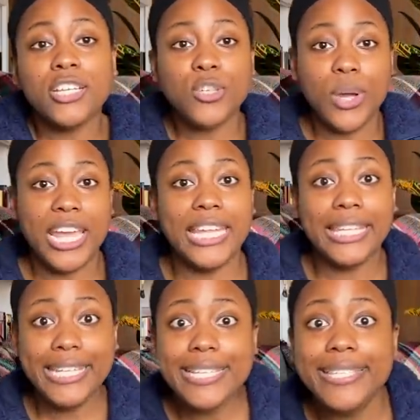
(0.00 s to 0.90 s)
again,
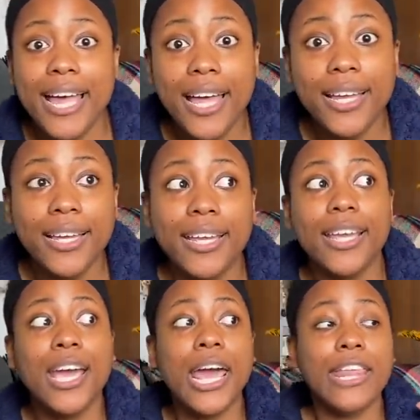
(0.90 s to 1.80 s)
Lisa,
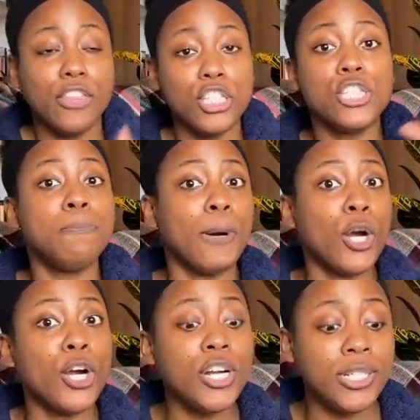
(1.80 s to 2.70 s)
the
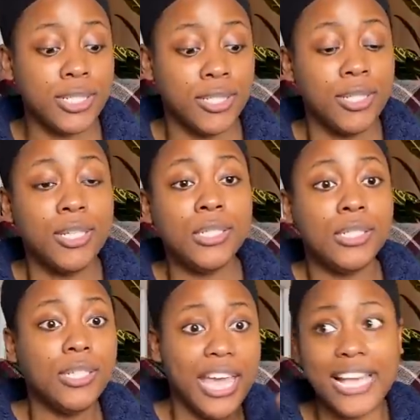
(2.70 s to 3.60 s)
spurned
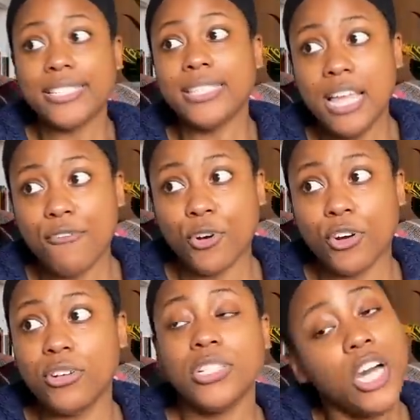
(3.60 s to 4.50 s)

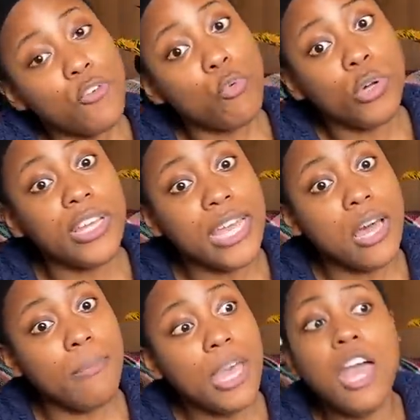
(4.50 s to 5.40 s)
ex-lover of
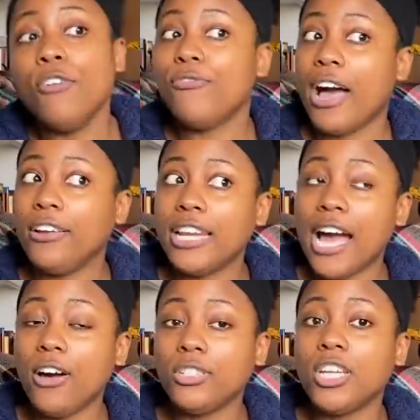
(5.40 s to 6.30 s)
William, found
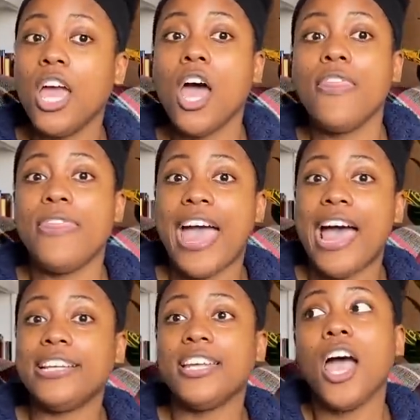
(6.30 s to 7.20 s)
out
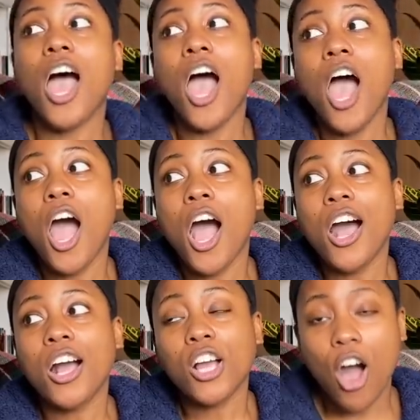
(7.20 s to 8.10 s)
that
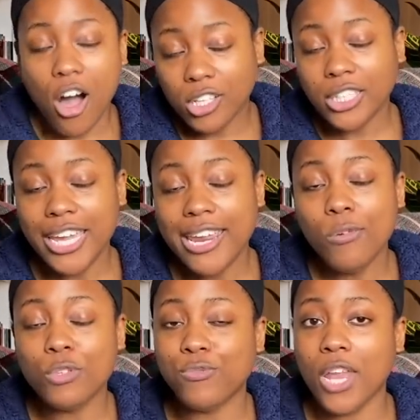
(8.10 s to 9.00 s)
Colleen
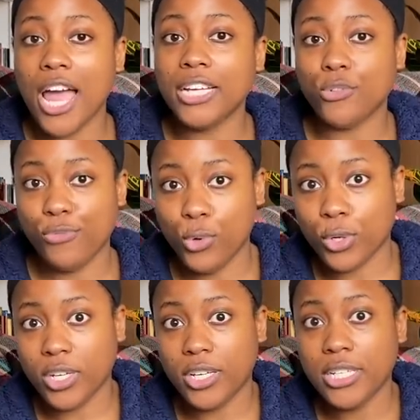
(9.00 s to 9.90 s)
was flying to
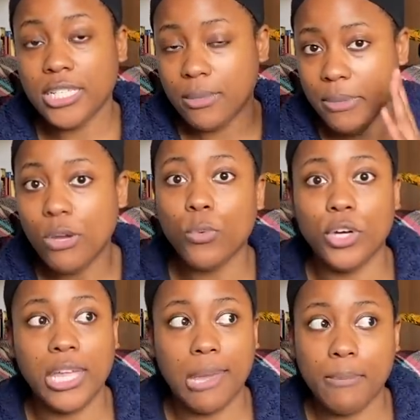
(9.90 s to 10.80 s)
Florida to meet
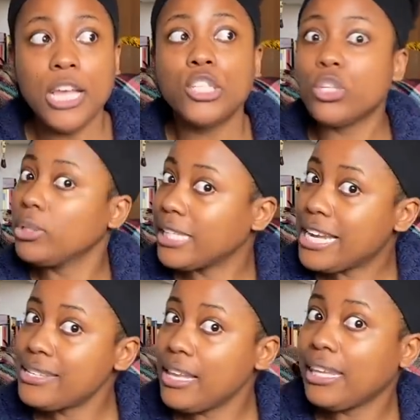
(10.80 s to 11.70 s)
William. So
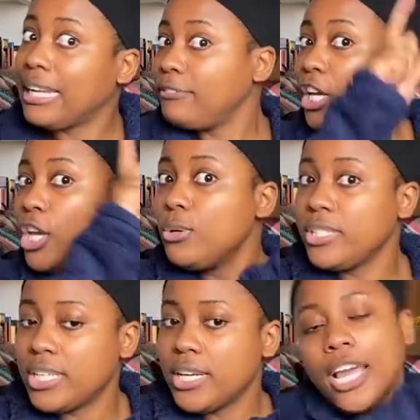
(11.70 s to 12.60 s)
Lisa left
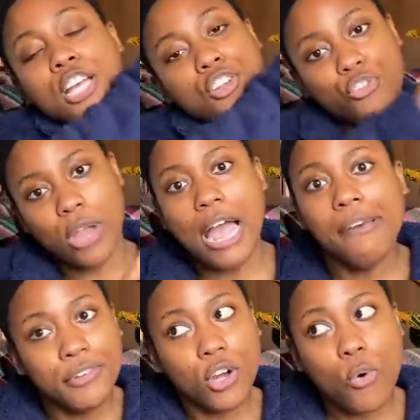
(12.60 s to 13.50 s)
Houston to
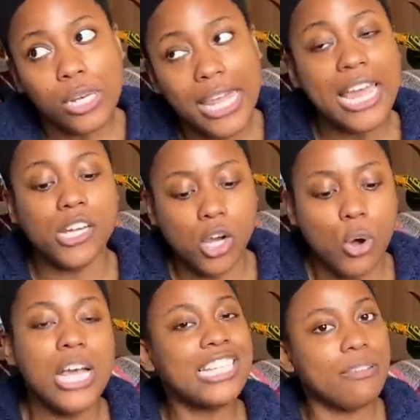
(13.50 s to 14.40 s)
drive to
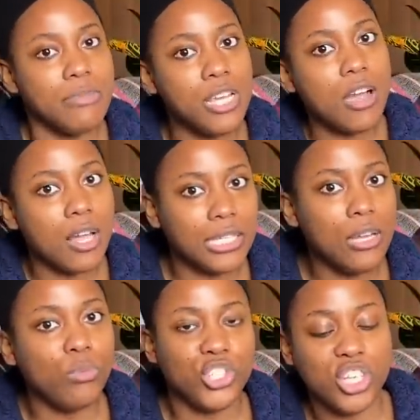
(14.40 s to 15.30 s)
Orlando to meet
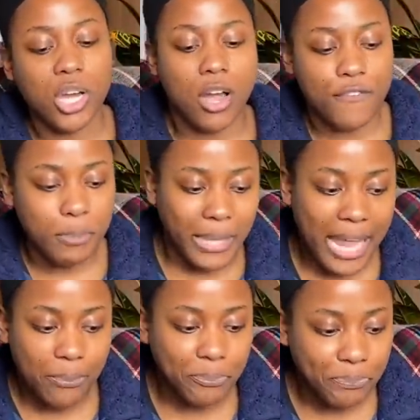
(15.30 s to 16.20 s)
Colleen when she got off the
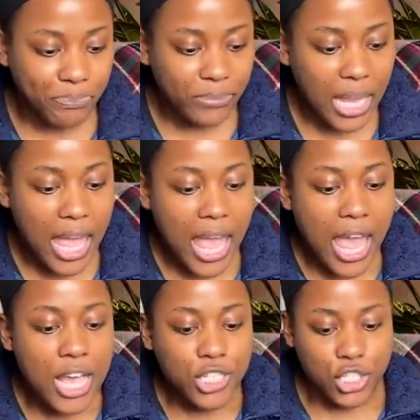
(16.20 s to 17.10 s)
plane.
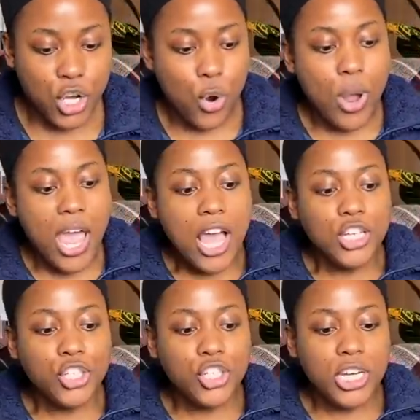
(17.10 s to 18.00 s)
So
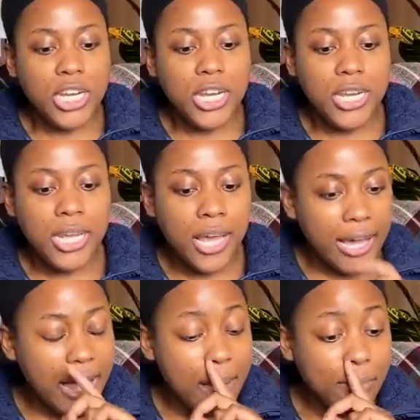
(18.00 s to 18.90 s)

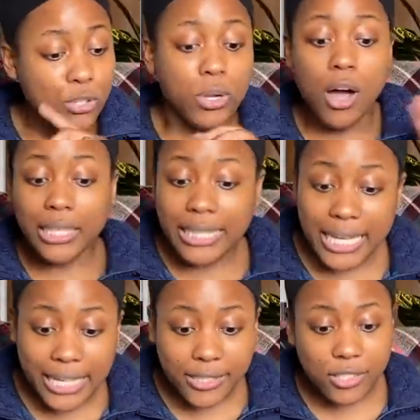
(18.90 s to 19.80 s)

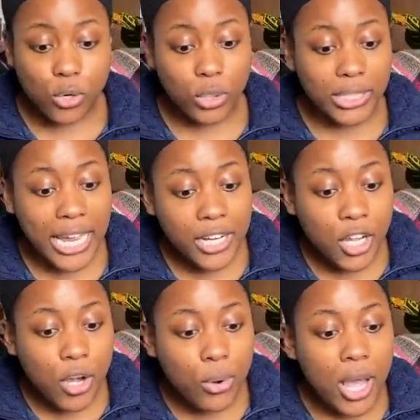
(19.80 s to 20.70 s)
Colleen gets to
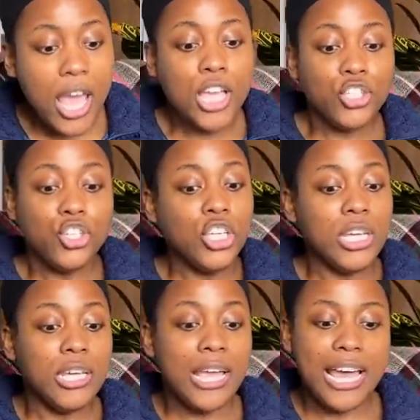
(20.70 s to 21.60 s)
Orlando.
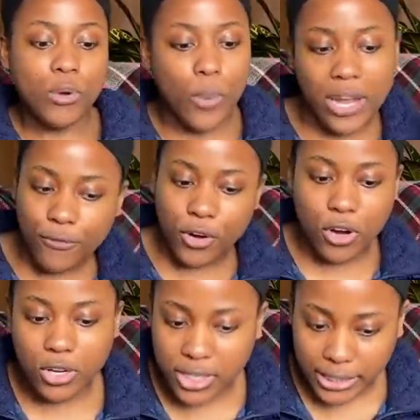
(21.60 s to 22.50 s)
She had to wait for
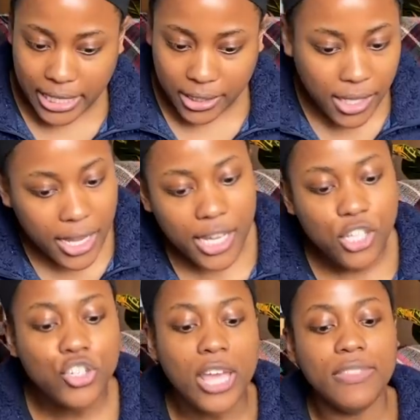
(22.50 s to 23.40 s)
her delayed
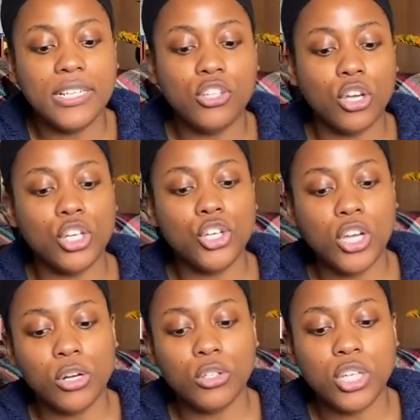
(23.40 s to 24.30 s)
luggage and then took a
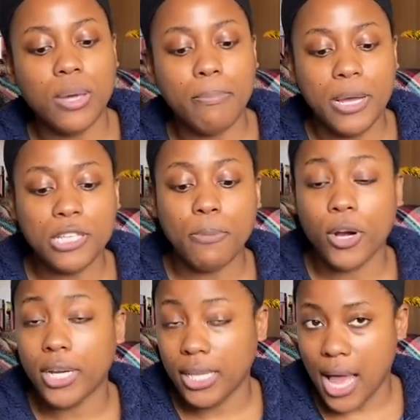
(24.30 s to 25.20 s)
shuttle to the bus
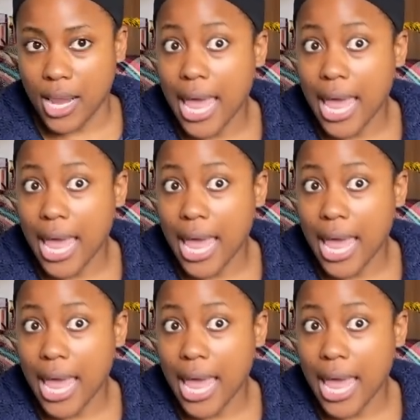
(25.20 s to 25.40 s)
parking lot.